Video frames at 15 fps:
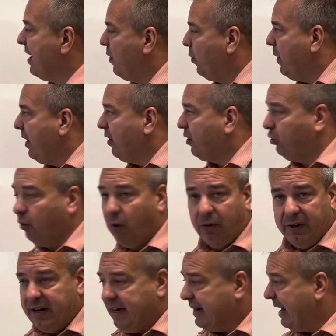Where
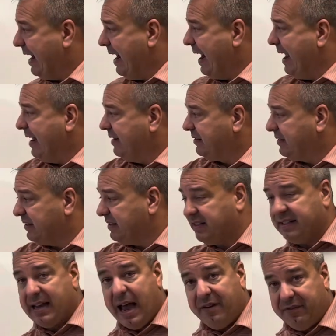chlorine has
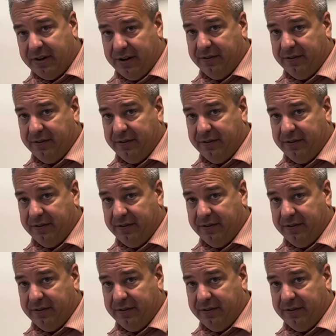7